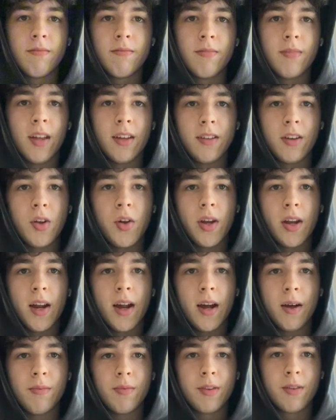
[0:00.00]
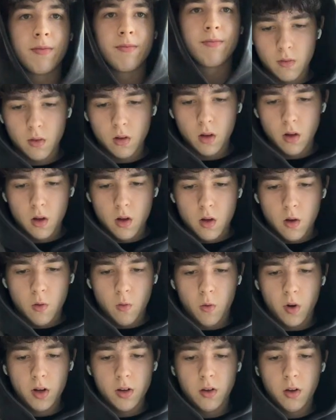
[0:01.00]
That's how you get abs.
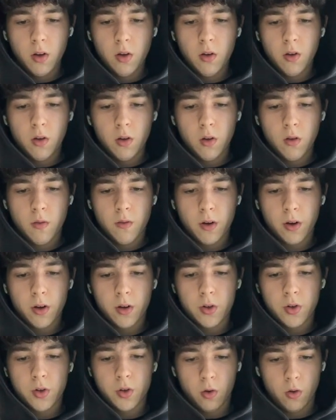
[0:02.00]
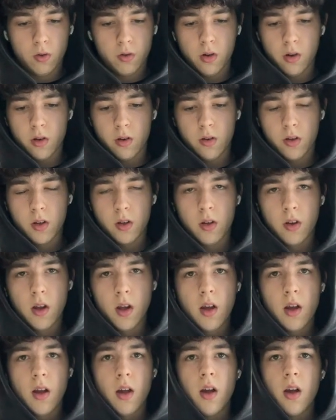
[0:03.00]
What do you do for your shoulders?
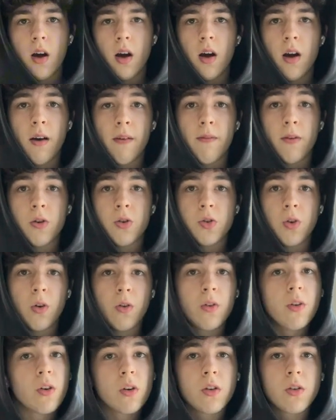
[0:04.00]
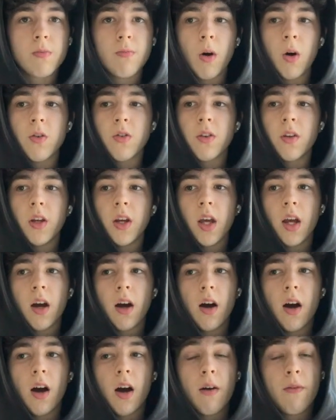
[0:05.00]
For shoulders, mostly
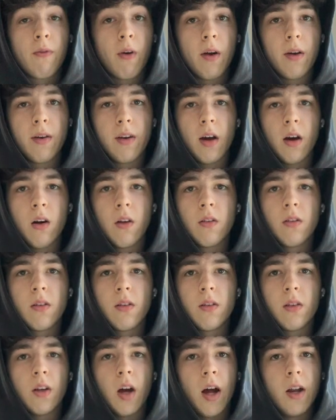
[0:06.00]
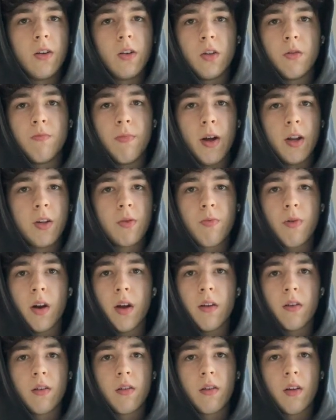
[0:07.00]
front delts. I just bench
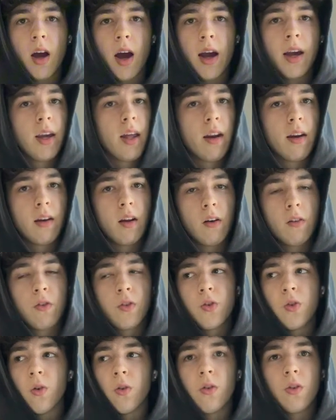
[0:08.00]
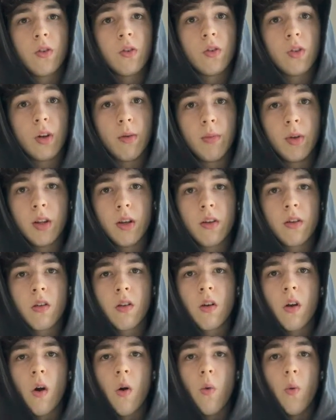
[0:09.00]
press. I get enough shoulder stimulus
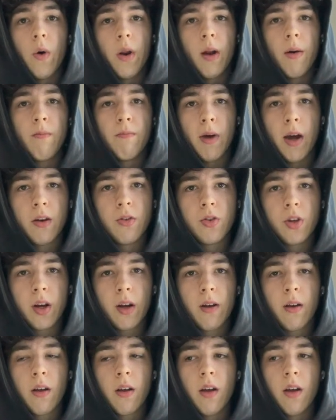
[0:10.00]
when I'm benching.